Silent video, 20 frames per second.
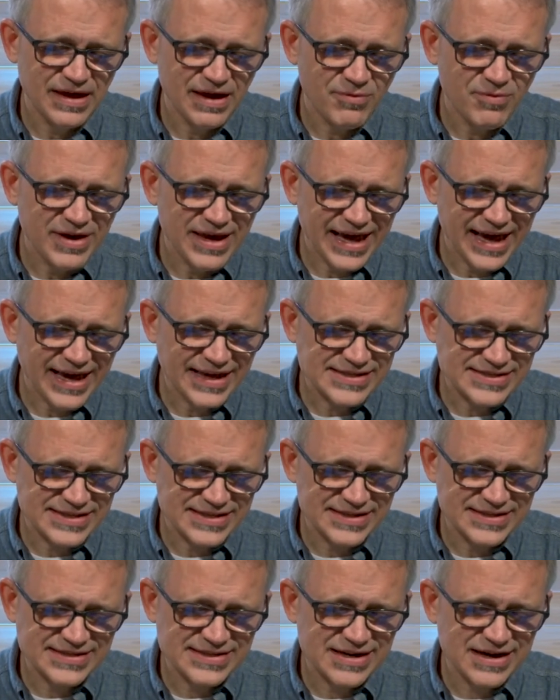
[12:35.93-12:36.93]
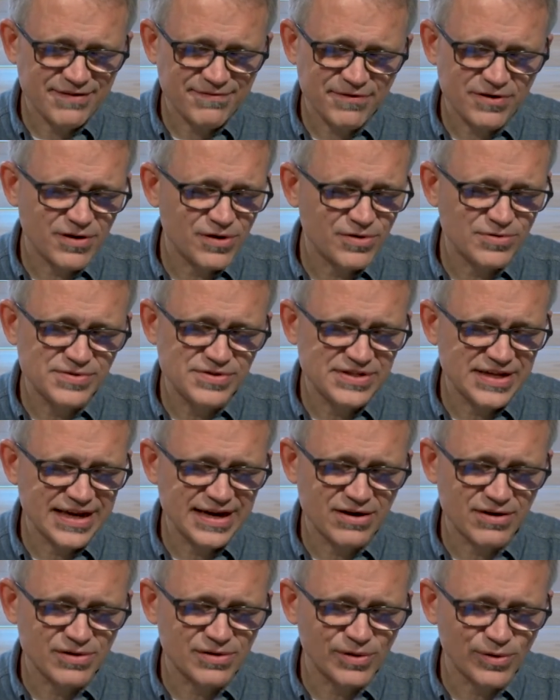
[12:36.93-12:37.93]
And we ask this not for our own
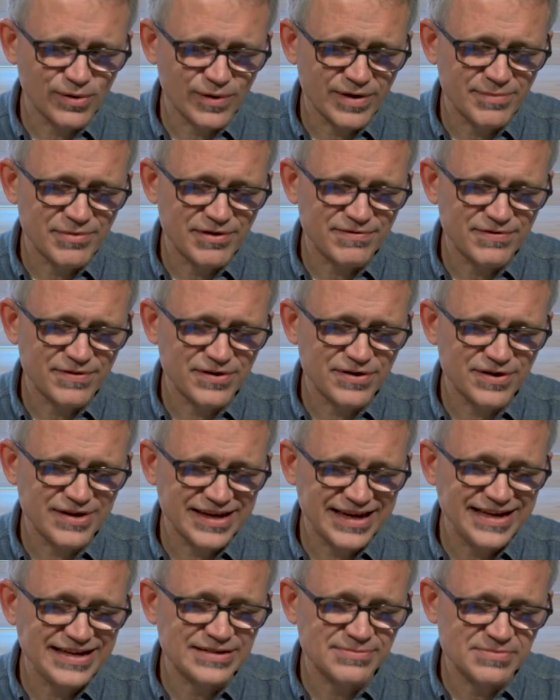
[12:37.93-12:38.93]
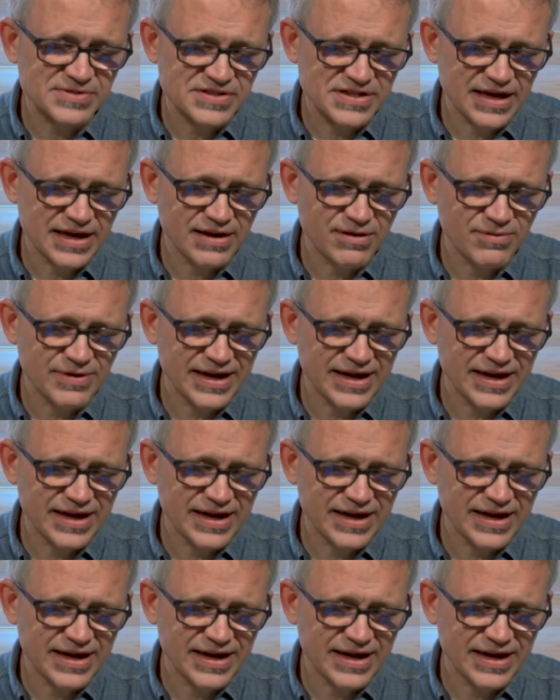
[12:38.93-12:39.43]
sake or glory, but for your kingdom's sake.